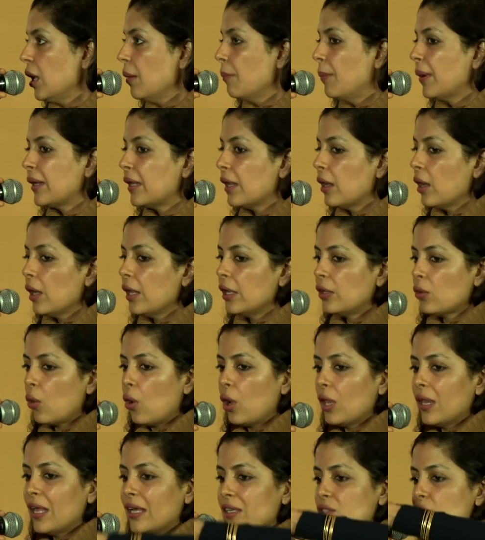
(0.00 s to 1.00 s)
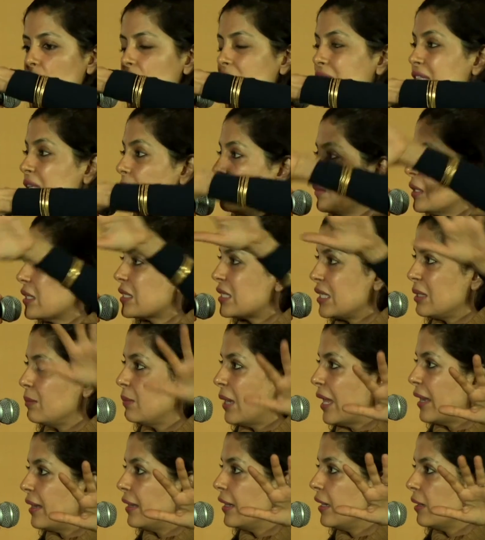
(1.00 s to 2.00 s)
But it all has to seamlessly
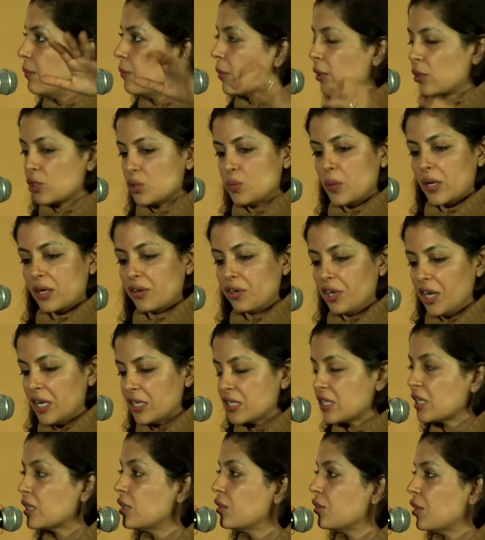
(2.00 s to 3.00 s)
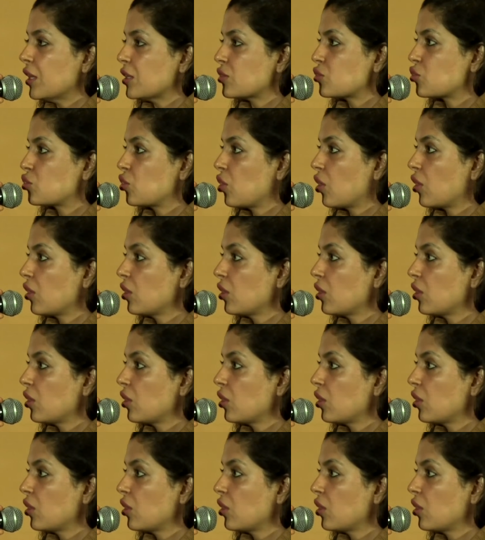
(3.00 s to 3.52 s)
blend in, because we're creating a restaurant,